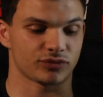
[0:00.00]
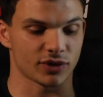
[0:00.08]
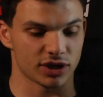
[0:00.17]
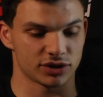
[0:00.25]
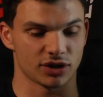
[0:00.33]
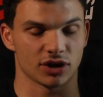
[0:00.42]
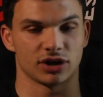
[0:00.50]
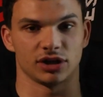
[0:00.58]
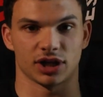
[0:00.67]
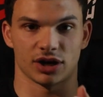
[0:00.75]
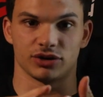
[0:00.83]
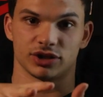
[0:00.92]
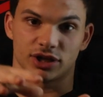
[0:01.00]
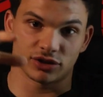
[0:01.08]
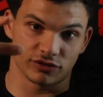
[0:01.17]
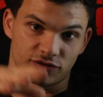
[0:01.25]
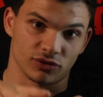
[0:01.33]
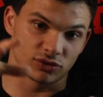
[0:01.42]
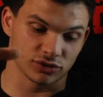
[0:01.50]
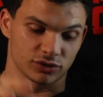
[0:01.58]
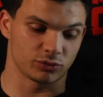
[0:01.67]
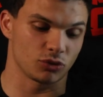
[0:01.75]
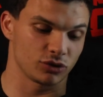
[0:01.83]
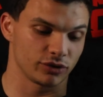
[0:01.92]
That's not going to allow you to get the full
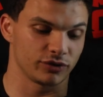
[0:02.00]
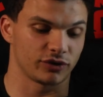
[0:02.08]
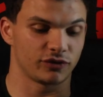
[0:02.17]
support of your